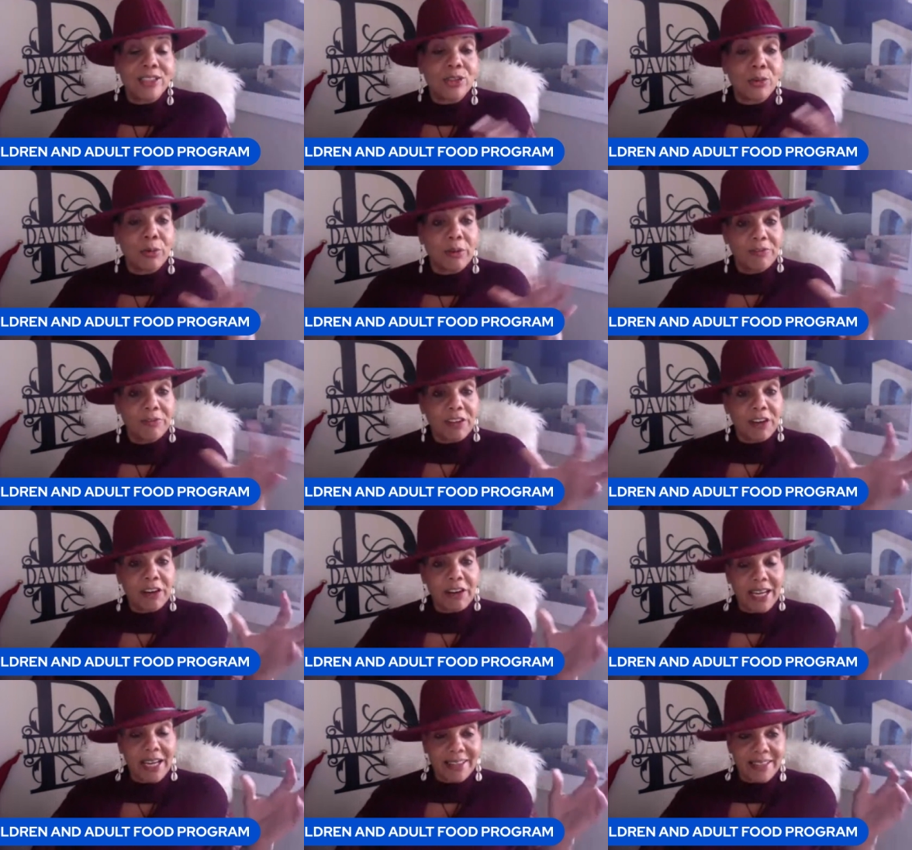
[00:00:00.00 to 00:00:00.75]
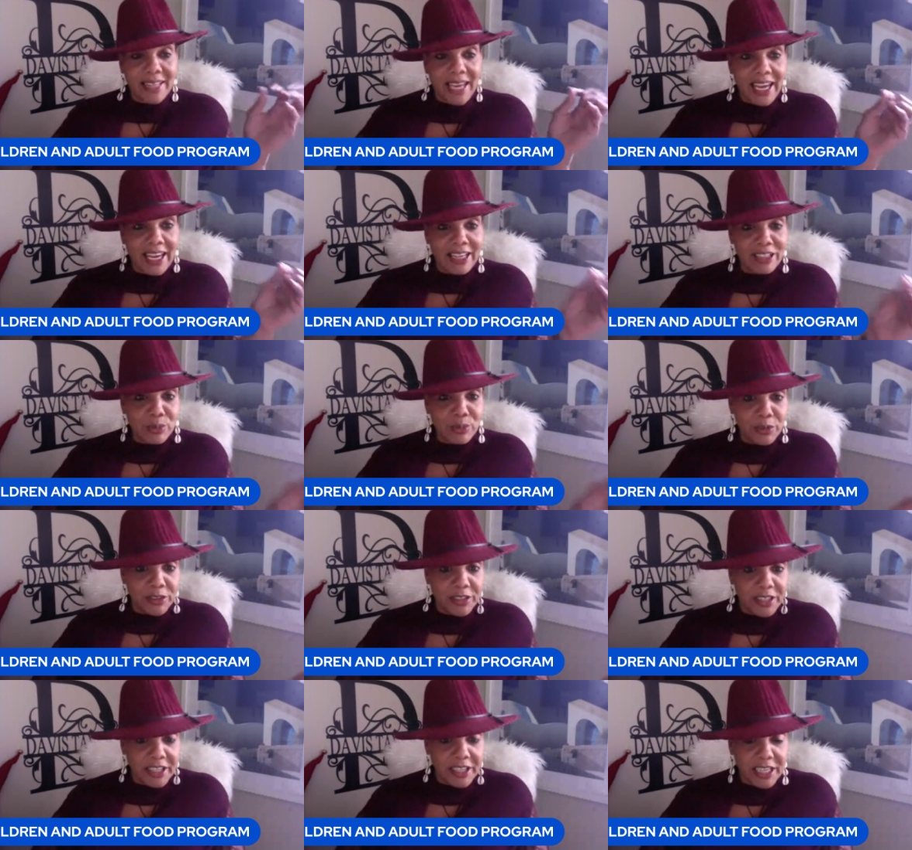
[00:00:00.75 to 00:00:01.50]
So if they're at the age
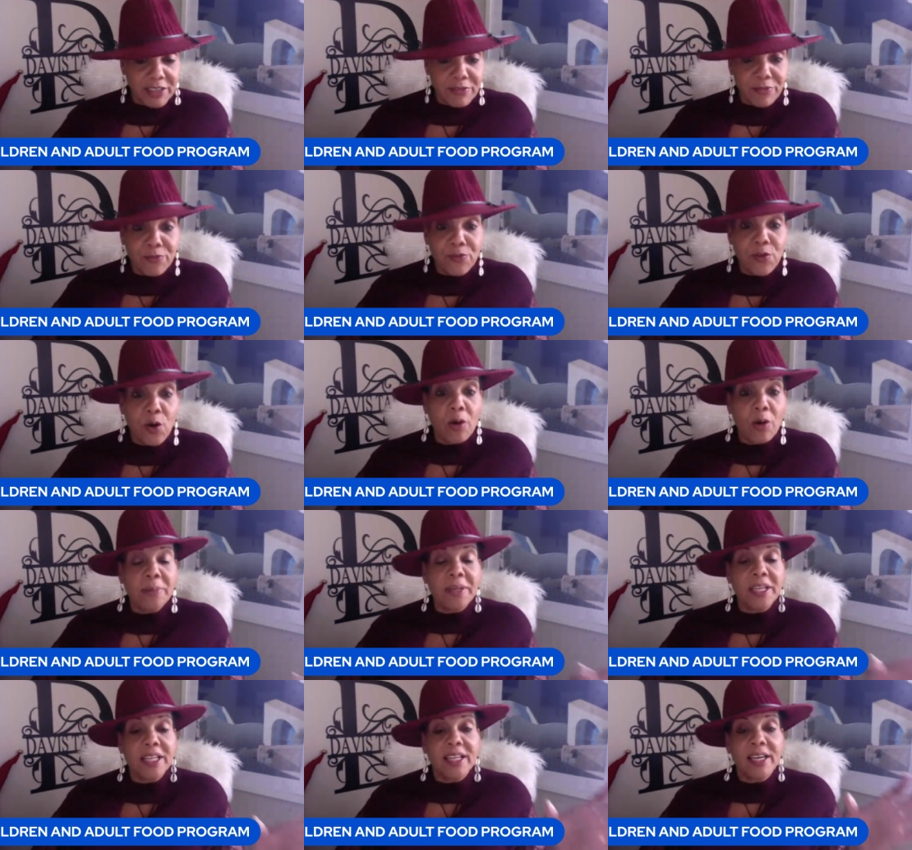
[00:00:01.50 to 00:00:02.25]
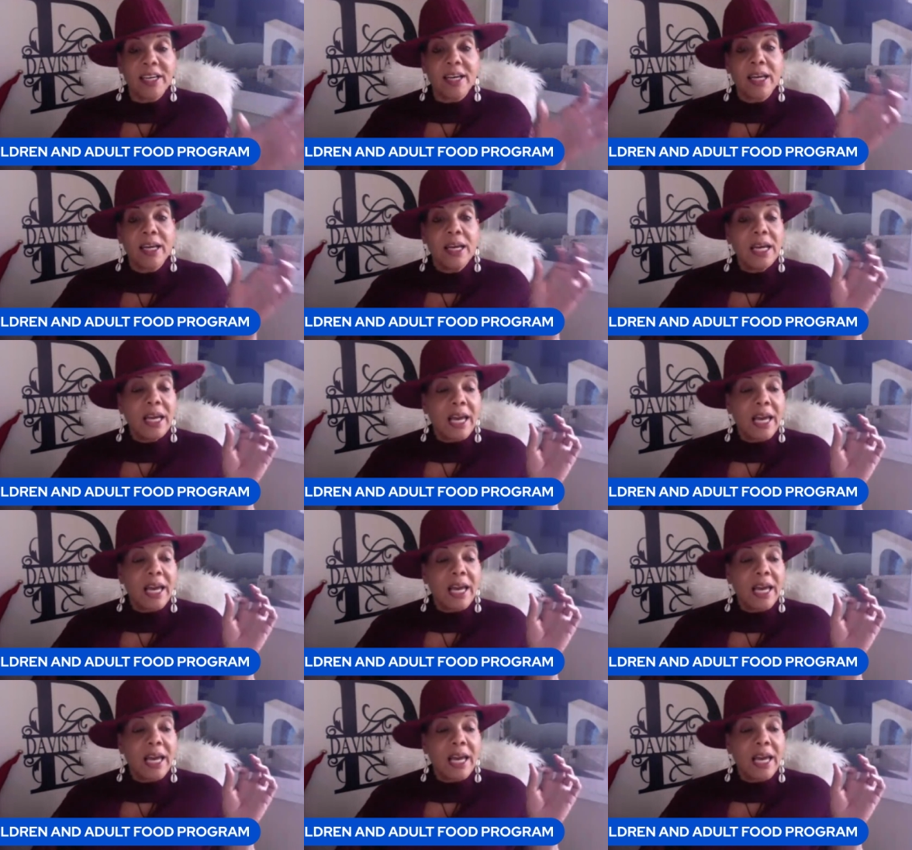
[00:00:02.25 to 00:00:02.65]
where they're getting formula,